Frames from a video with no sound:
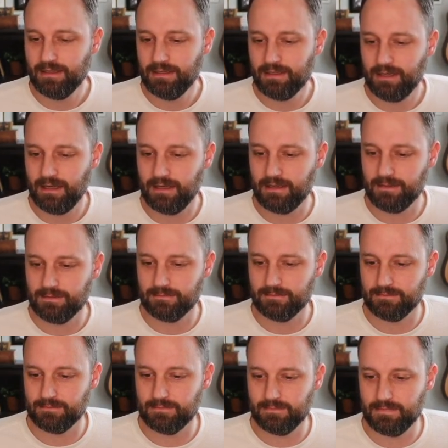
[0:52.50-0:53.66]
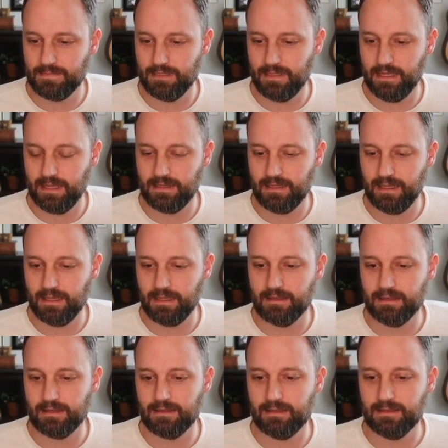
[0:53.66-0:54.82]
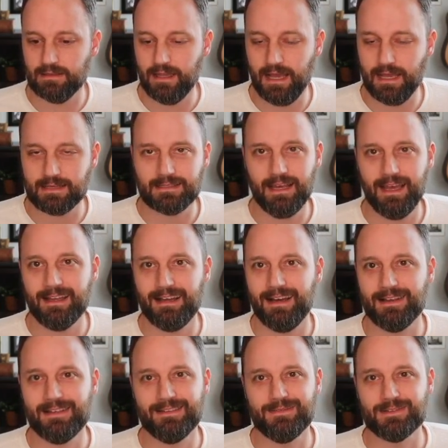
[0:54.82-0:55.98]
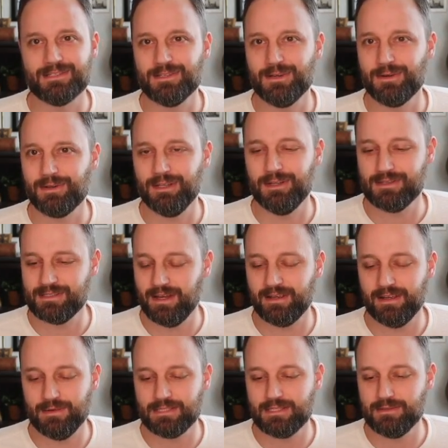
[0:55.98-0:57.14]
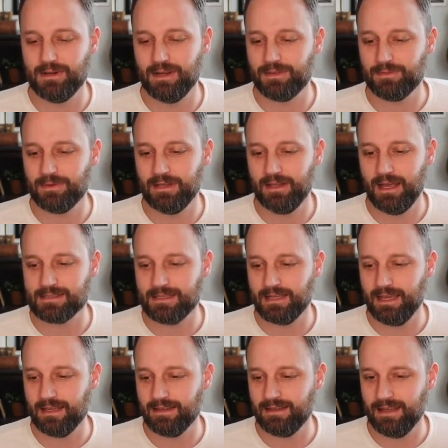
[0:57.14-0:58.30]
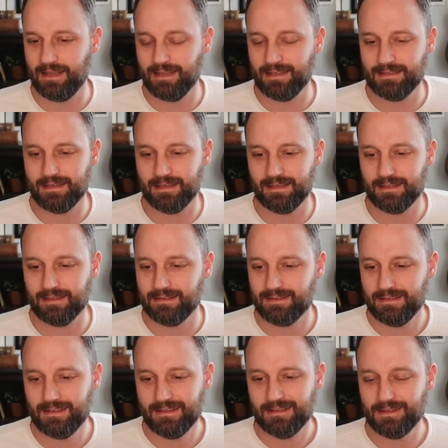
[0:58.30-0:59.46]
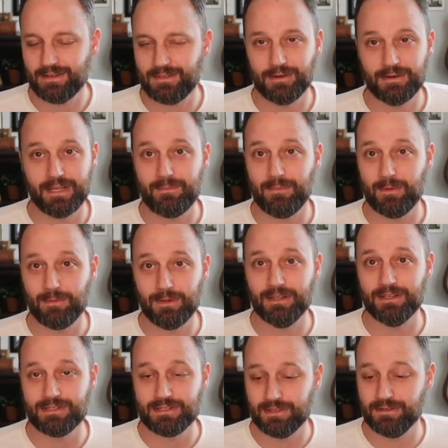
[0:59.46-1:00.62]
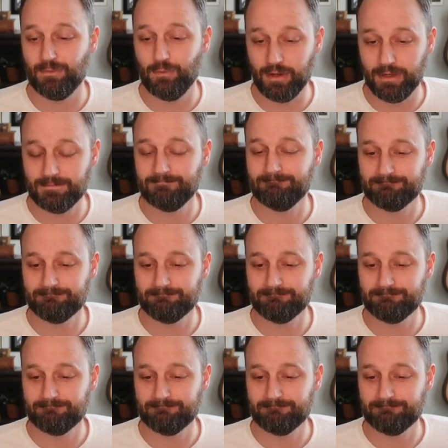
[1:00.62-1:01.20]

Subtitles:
Um, and then last night I was so close. I was 2 out of 3 last night, and the third game I really should have won.